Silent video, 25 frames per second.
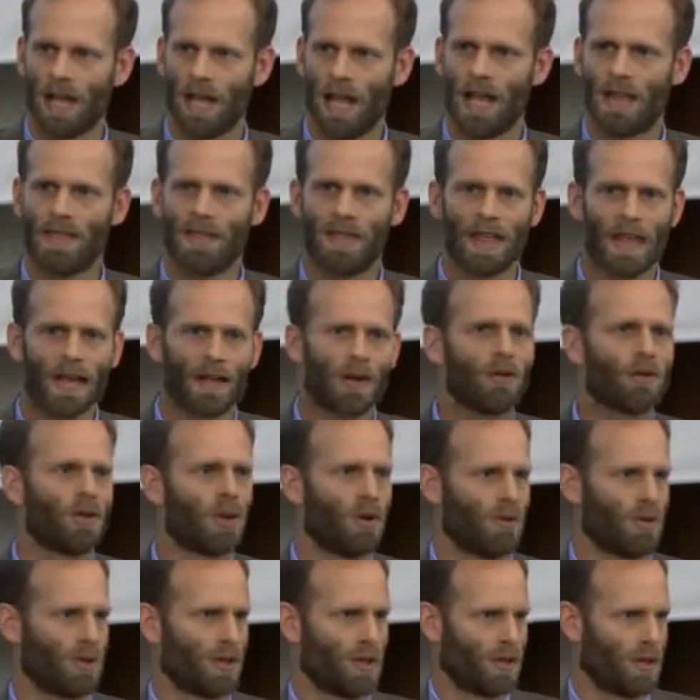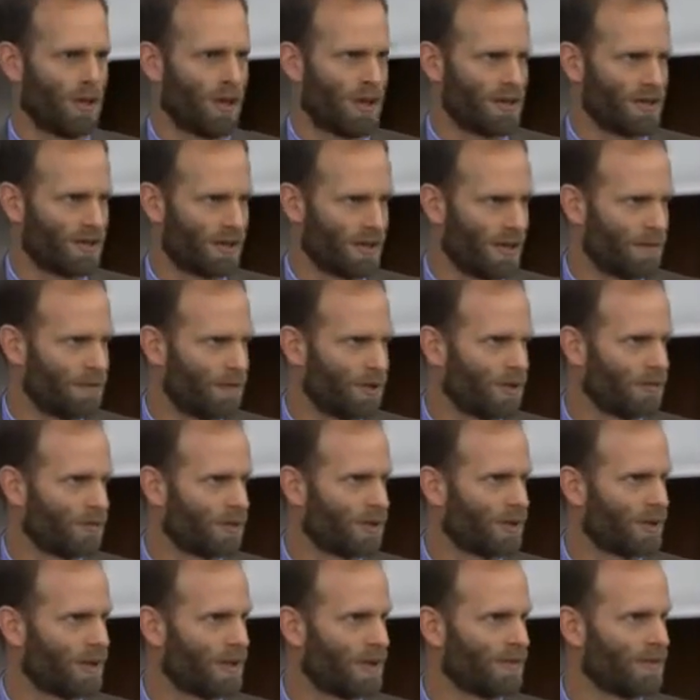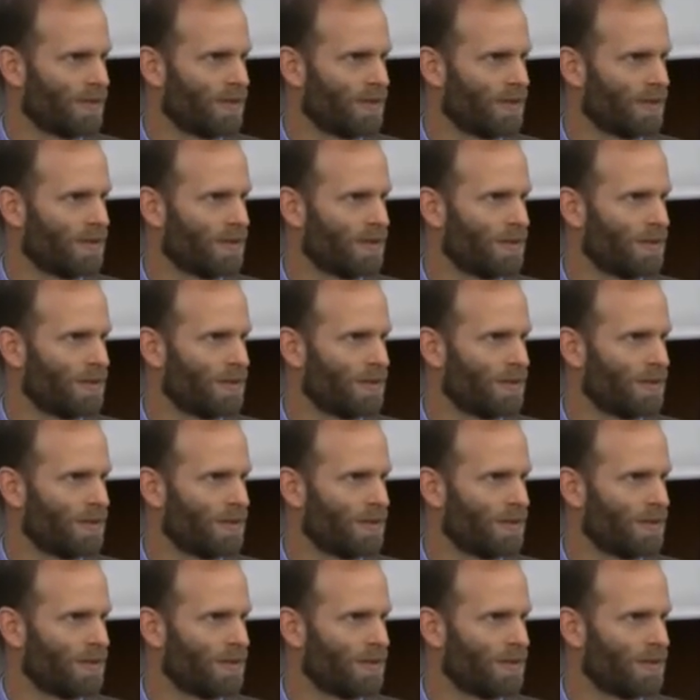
and they don't know what the cost of that blood work is.